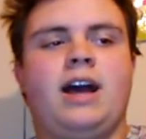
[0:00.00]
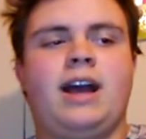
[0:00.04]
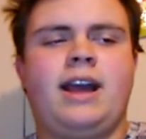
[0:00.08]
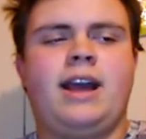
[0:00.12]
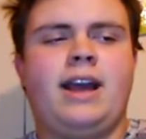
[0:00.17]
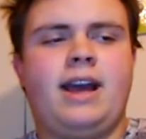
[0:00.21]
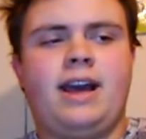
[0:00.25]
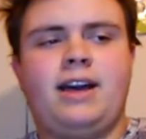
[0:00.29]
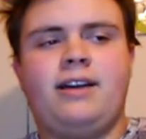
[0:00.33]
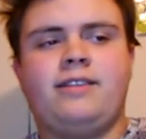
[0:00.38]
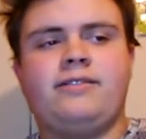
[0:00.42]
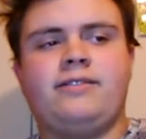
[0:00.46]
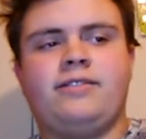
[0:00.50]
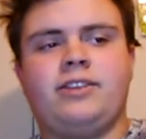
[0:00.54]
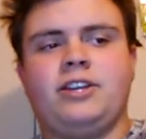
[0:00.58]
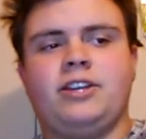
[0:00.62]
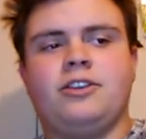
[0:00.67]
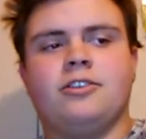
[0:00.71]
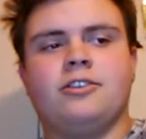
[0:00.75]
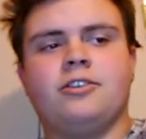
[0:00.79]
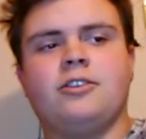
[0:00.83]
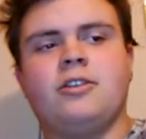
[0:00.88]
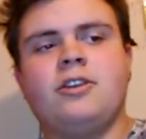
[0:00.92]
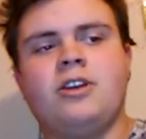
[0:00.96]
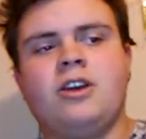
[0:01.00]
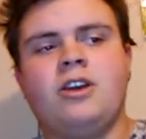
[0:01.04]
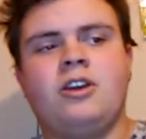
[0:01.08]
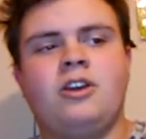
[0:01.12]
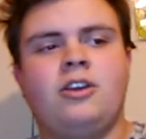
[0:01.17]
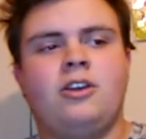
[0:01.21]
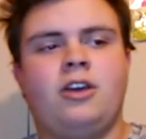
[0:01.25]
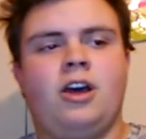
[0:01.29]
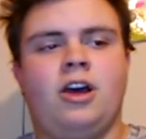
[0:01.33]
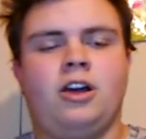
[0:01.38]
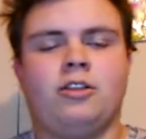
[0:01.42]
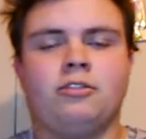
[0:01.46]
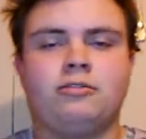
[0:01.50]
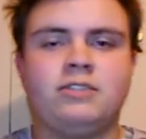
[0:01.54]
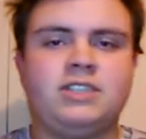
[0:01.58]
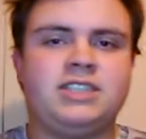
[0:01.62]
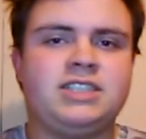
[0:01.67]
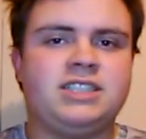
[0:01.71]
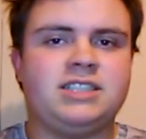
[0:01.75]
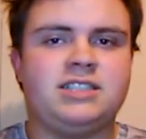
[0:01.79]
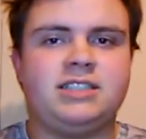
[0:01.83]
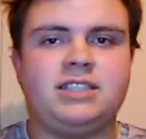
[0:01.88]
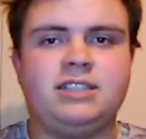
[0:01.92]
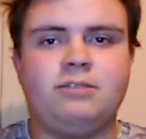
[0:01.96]
I have here
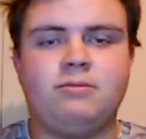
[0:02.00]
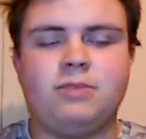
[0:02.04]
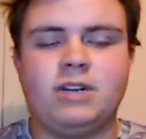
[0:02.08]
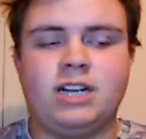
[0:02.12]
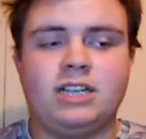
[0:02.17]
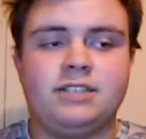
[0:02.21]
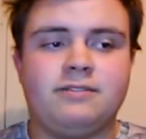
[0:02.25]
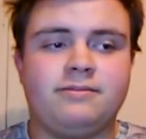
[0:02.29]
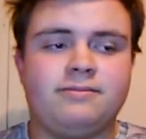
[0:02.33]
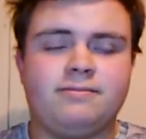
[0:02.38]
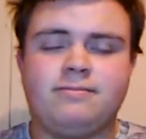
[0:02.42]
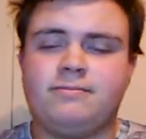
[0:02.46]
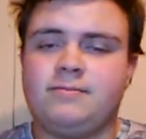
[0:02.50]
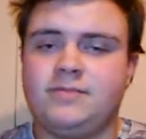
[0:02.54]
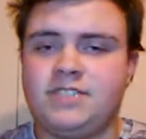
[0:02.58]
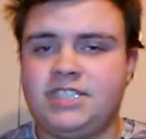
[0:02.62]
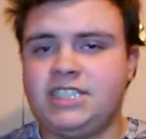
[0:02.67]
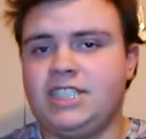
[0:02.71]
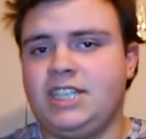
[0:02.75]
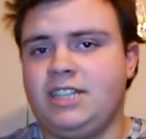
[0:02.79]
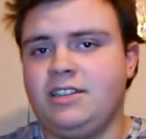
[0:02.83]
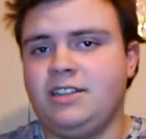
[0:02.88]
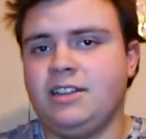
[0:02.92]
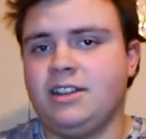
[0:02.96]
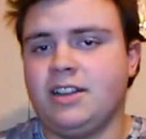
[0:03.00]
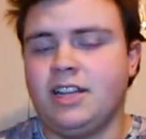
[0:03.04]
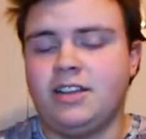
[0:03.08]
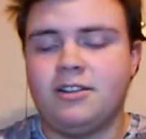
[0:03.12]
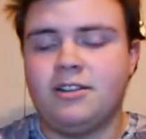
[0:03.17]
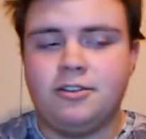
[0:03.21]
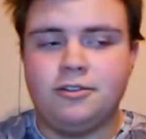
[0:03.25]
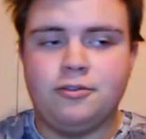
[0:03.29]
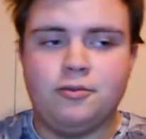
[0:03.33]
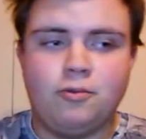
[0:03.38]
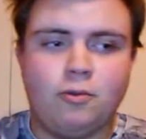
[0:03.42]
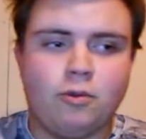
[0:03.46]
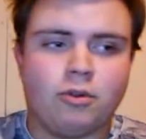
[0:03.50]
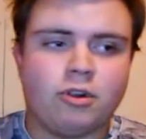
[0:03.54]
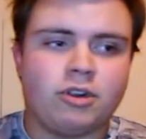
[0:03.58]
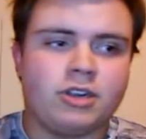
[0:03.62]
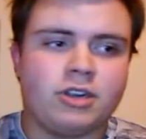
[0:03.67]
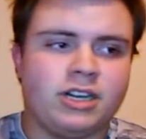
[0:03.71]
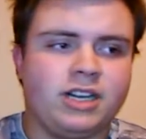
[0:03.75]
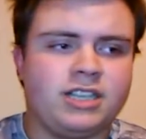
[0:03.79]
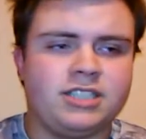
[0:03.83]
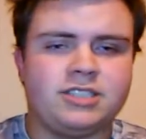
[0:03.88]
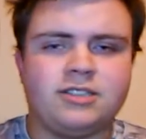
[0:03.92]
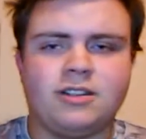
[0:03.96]
recently, when I've seen that they do
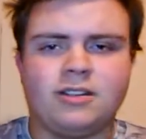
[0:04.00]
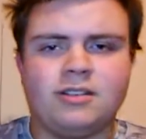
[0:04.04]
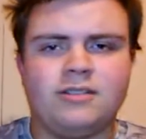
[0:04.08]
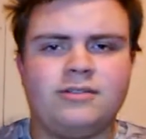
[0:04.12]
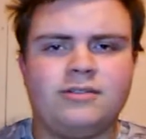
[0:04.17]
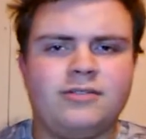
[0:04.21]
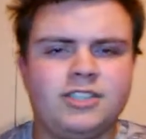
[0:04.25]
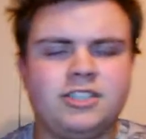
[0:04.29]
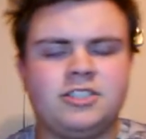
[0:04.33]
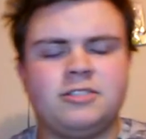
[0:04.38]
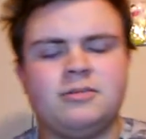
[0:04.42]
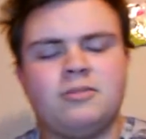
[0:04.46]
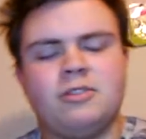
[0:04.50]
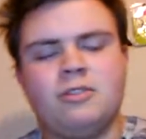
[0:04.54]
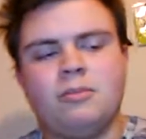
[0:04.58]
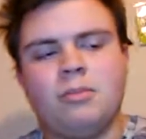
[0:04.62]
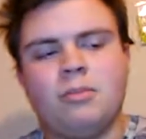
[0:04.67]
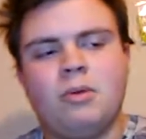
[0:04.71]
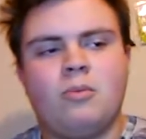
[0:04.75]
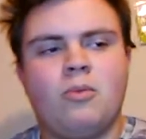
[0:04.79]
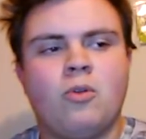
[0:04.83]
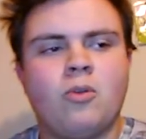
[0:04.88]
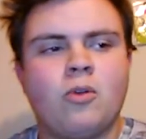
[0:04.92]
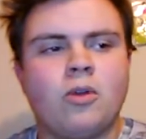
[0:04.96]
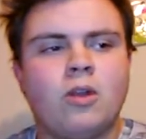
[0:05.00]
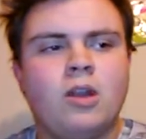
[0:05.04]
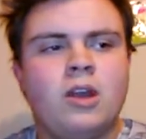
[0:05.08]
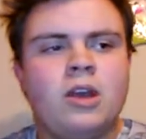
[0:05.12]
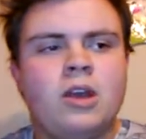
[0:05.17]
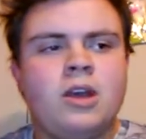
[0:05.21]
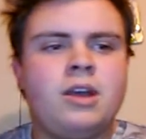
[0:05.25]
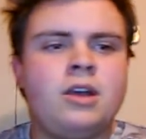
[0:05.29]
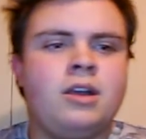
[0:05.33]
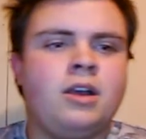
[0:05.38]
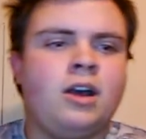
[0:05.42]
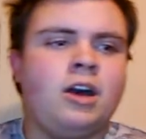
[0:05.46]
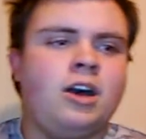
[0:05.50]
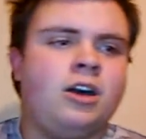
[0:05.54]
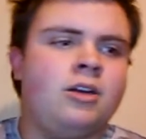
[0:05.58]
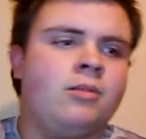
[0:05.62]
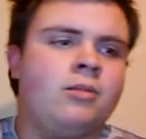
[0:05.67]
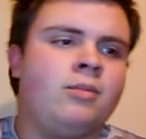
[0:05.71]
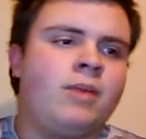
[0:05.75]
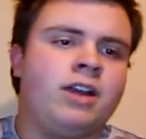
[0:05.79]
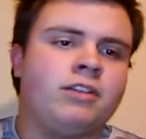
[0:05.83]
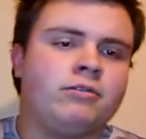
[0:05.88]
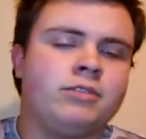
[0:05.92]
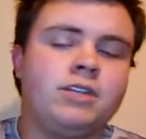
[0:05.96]
work and I started fishing a little bit more,
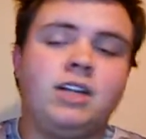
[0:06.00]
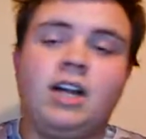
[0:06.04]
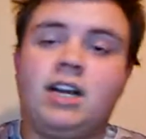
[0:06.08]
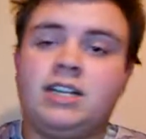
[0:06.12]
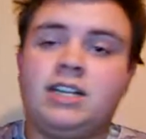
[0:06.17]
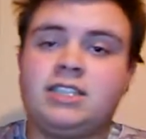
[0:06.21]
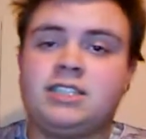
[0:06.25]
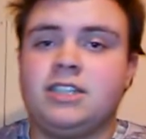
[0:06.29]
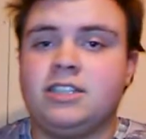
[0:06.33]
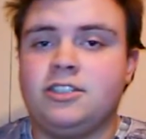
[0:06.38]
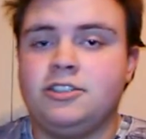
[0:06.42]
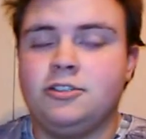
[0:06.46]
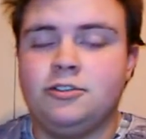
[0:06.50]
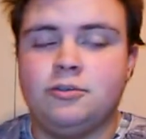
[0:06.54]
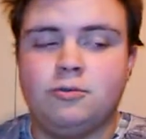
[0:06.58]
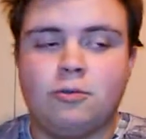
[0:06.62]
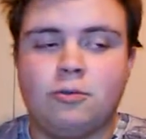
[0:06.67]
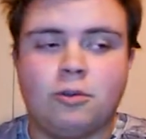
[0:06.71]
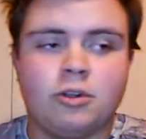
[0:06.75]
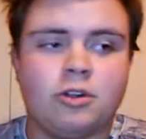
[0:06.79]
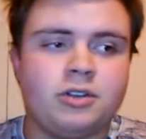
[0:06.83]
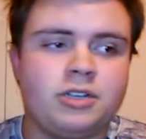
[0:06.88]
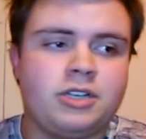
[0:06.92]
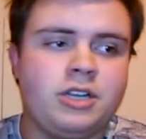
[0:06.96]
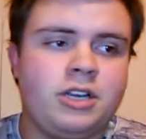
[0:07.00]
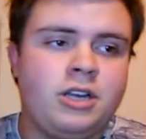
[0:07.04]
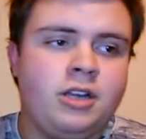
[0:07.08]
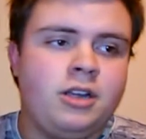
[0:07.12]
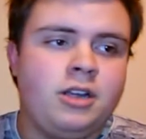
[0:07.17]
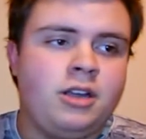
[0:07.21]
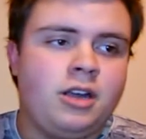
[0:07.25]
I realized they do work.